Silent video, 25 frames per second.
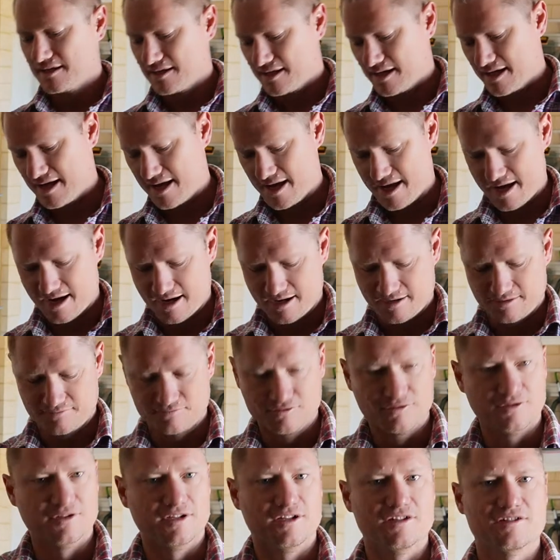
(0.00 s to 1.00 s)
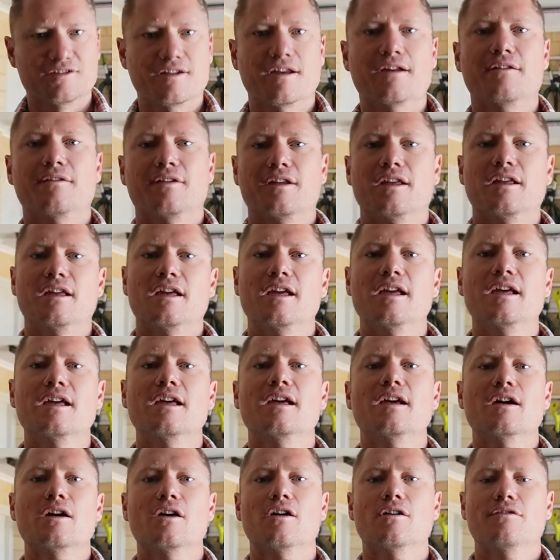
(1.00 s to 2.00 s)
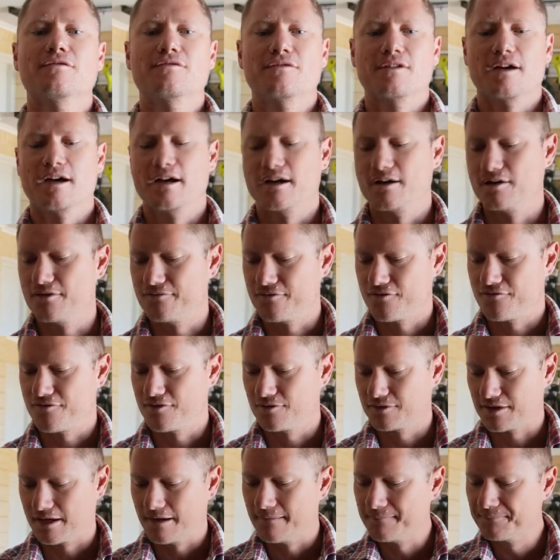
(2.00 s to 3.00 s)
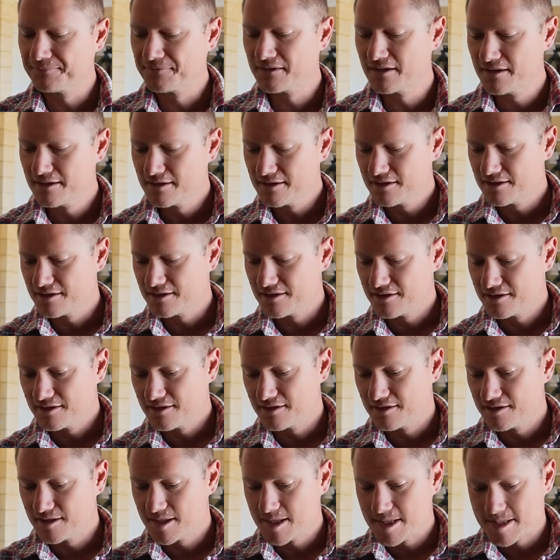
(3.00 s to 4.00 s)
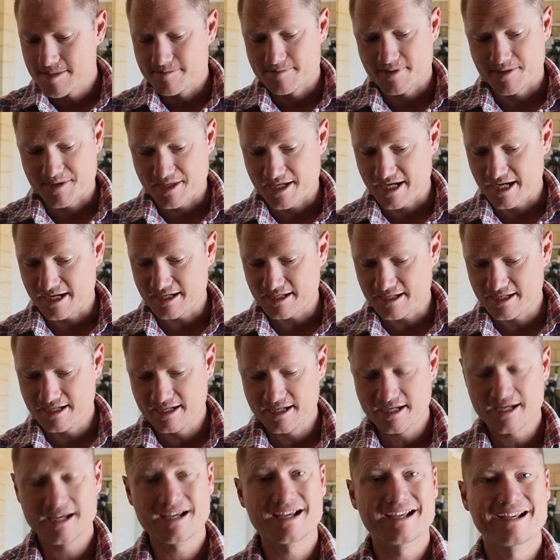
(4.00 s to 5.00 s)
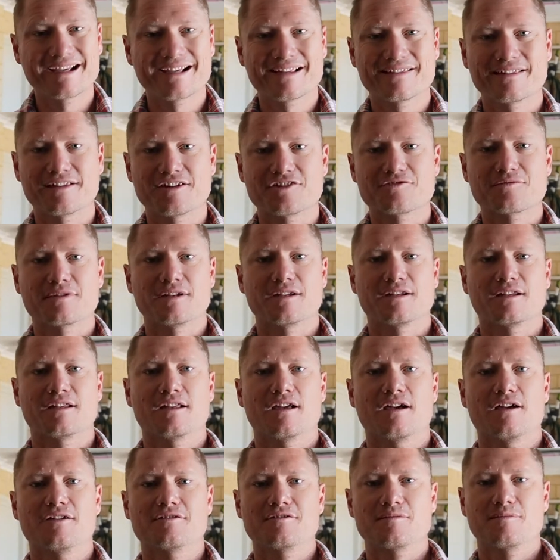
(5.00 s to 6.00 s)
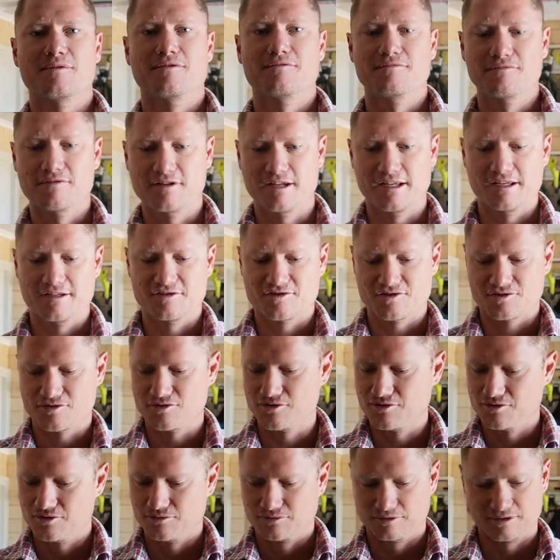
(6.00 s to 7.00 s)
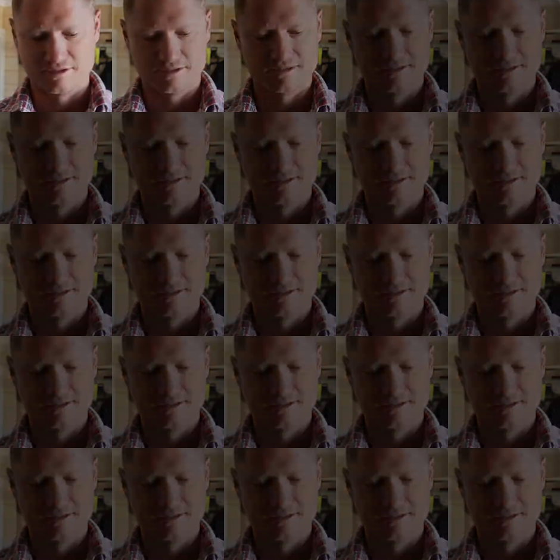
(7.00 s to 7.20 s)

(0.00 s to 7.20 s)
ruin the integrity of your filter. But that is ready to go to be reinstalled.